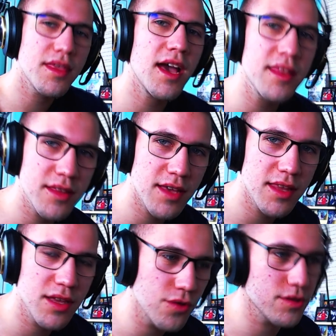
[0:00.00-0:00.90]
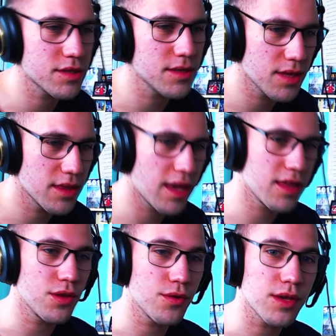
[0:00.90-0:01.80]
Danny at the end, I noticed something.
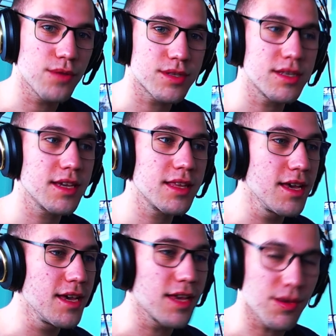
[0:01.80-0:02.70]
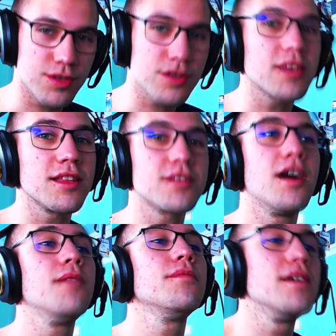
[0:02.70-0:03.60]
Danny, he was singing. He was looking at
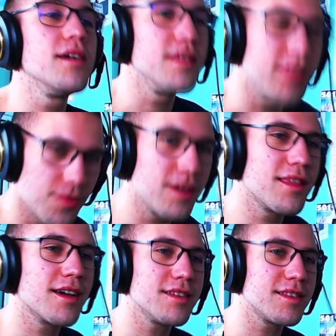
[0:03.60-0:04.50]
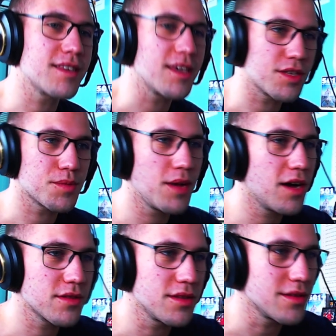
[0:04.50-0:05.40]
Tom. They went like this. He just
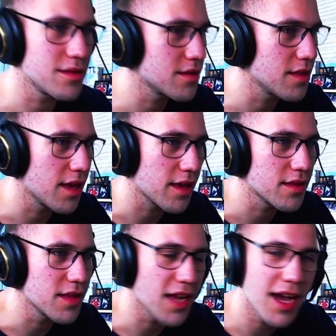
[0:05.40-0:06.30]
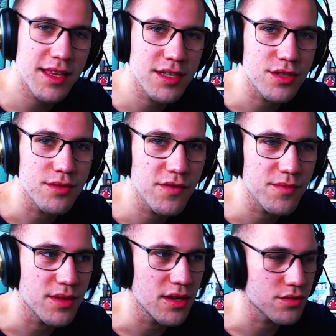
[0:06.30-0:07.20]
smiled, and the guy next to him,
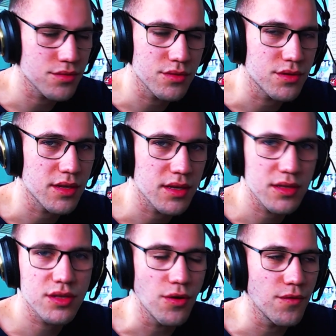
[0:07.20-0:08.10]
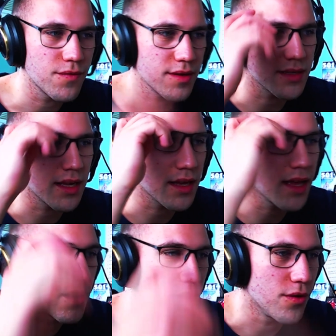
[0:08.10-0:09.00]
everybody else were just like stone faced. Like,
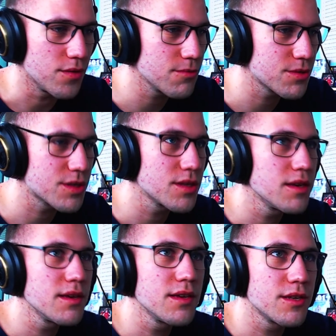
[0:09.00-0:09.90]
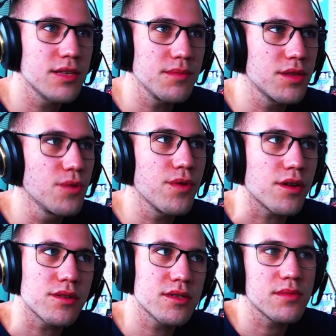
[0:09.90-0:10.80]
I don't know. It was something
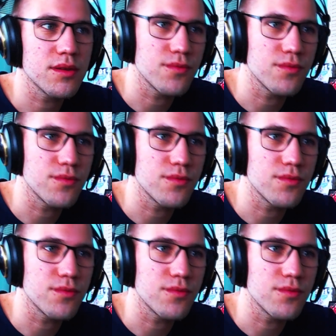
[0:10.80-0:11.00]
weird.